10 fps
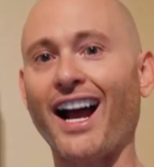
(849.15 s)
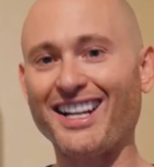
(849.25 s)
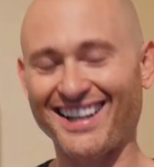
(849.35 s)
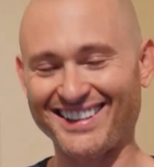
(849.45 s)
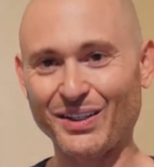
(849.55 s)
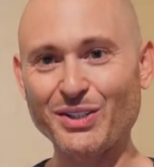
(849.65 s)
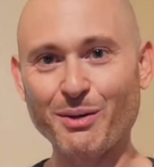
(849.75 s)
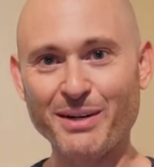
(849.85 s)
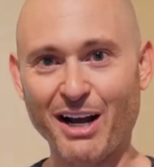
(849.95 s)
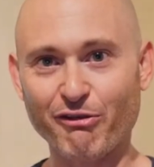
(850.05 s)
I saw
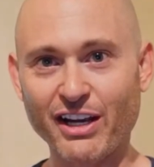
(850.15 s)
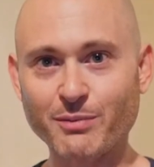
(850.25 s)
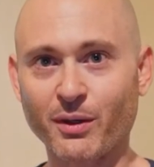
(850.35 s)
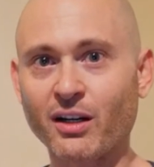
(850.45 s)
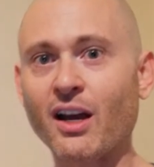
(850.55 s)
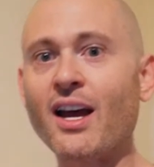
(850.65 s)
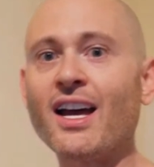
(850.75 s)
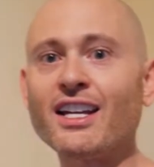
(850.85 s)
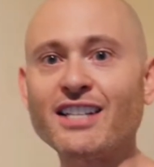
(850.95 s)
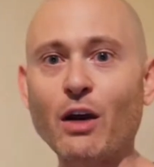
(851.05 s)
somebody on Facebook
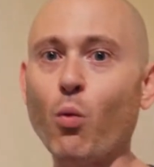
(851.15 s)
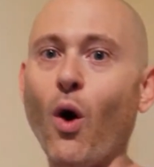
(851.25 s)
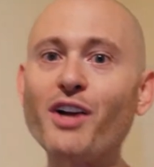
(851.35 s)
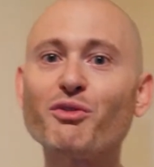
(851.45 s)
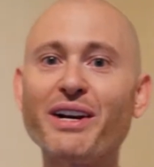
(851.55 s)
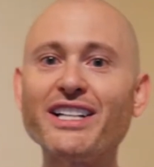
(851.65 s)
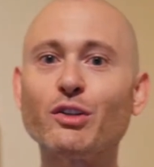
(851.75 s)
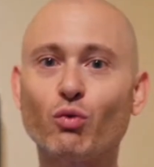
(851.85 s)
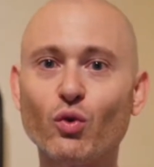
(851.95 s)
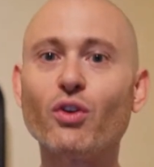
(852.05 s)
say one ring
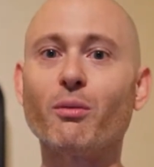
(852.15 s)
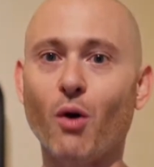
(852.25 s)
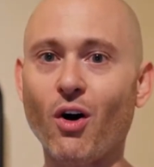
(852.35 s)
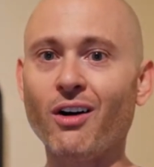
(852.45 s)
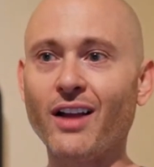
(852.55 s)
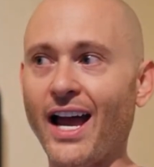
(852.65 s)
to rule them all.